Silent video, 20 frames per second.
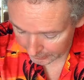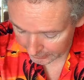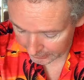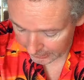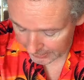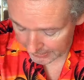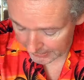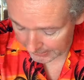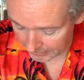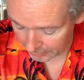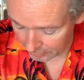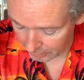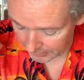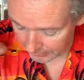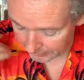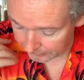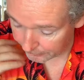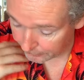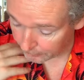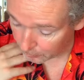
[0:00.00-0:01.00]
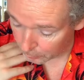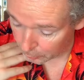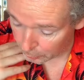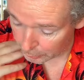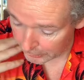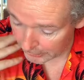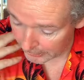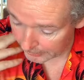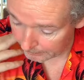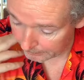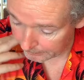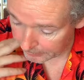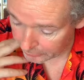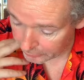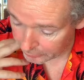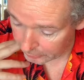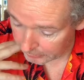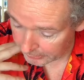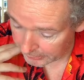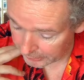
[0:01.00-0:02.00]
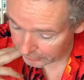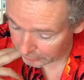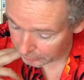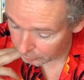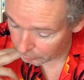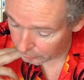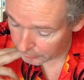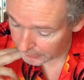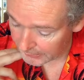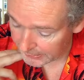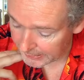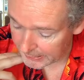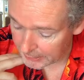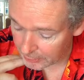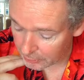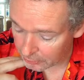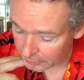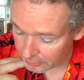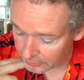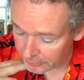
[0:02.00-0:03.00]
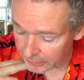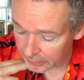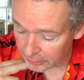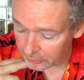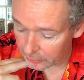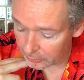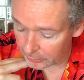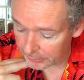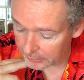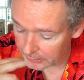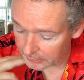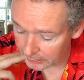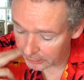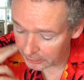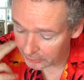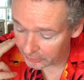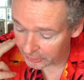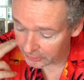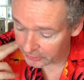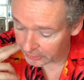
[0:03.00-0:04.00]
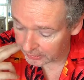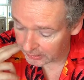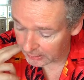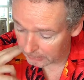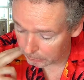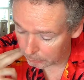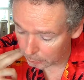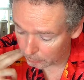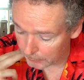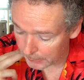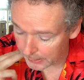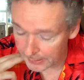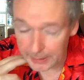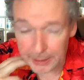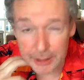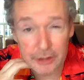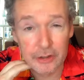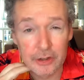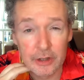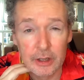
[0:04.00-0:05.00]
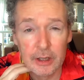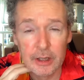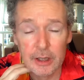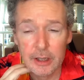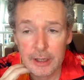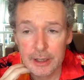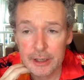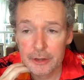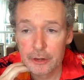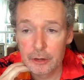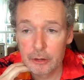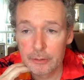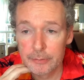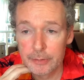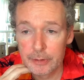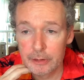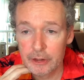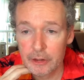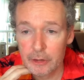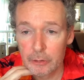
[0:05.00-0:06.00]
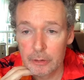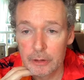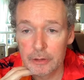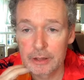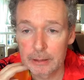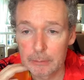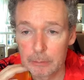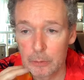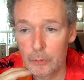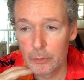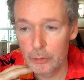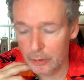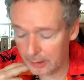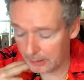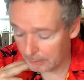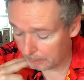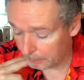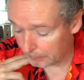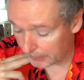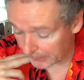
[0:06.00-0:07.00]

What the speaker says: Connect track four, it's really interesting sonically because it's a double bass and it's got a very sort of double time